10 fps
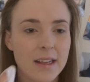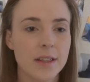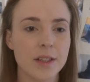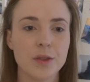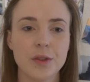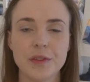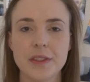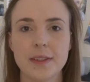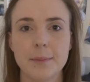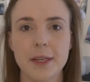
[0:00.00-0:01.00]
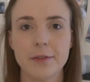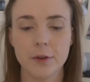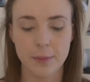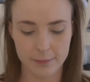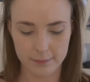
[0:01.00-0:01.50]
It could obviously be
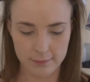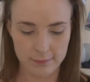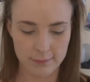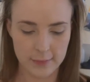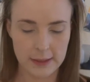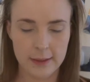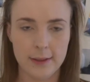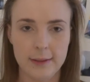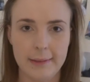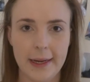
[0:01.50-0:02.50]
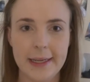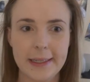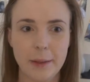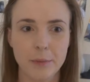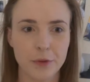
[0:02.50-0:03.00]
from any
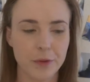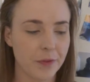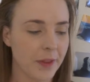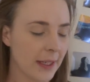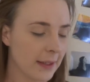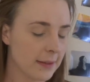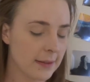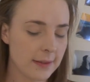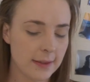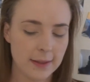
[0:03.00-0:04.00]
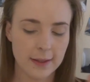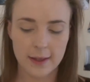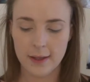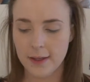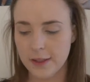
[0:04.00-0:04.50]
number of things.
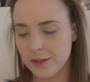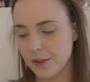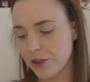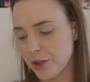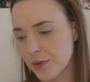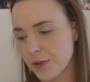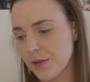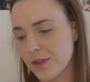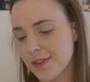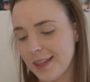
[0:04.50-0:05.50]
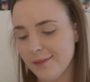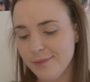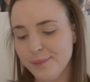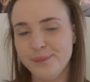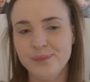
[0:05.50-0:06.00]
So she was sort of just
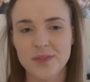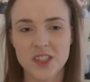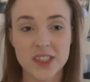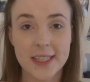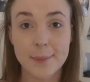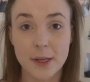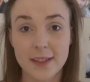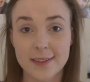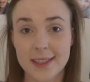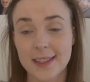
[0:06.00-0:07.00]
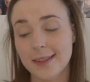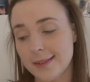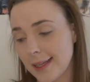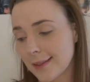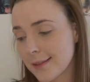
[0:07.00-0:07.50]
just keep icing it,
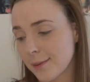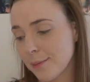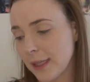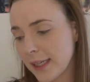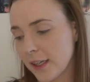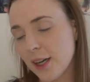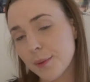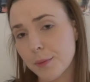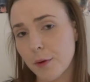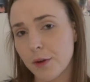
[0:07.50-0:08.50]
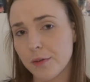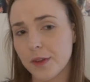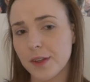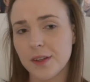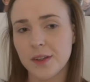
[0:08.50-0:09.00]
take some
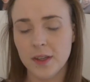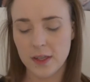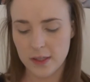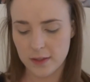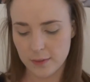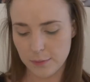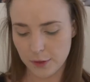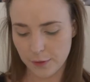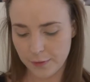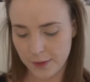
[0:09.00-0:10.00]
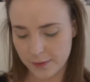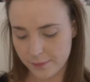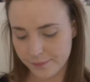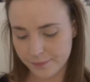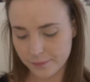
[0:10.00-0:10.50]
ibuprofen, some Nurofen